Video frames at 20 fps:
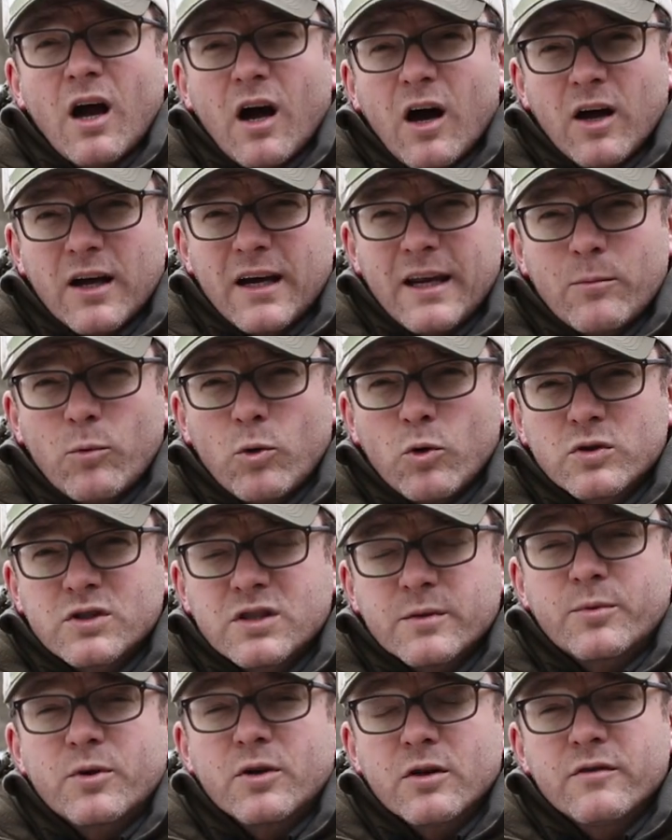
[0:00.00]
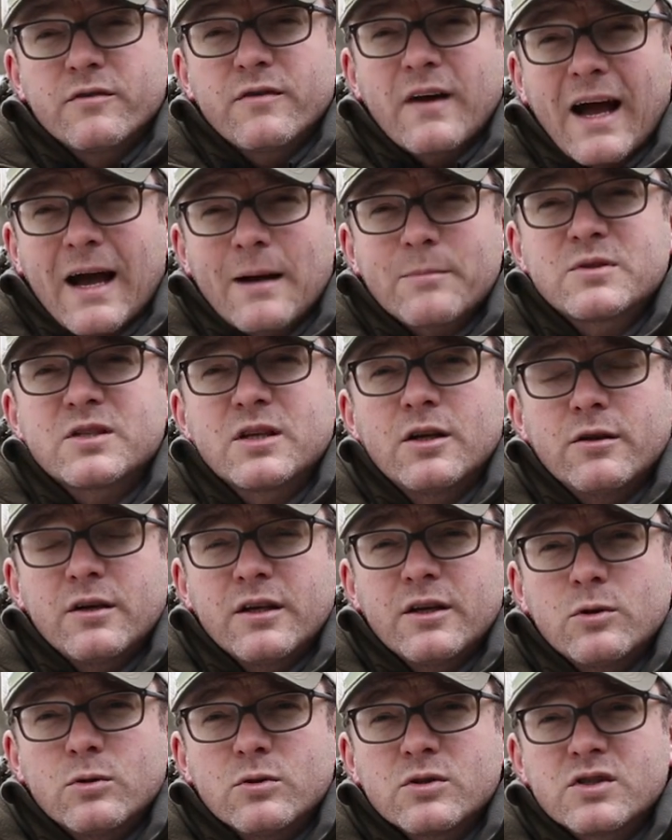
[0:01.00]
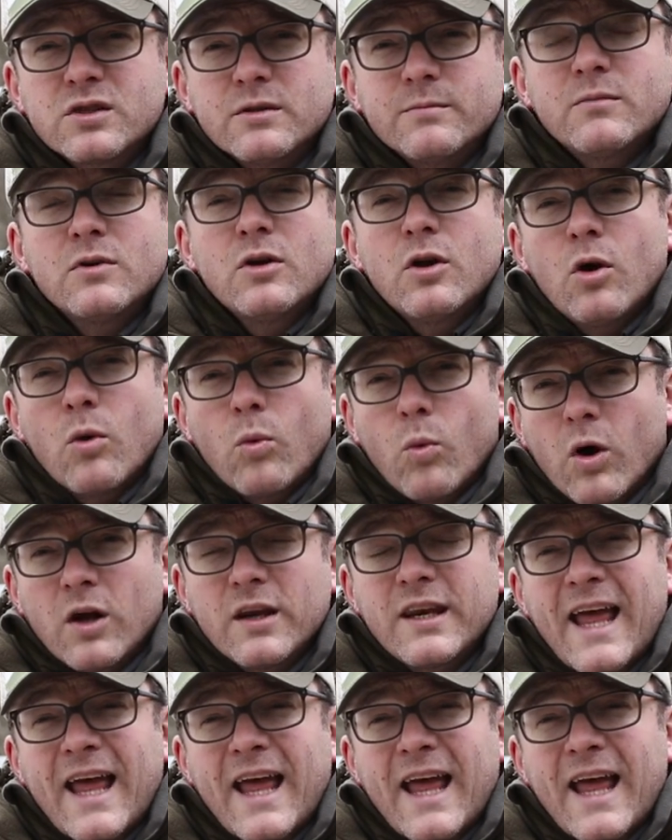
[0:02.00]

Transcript: highly waterproof, absolutely awesome. What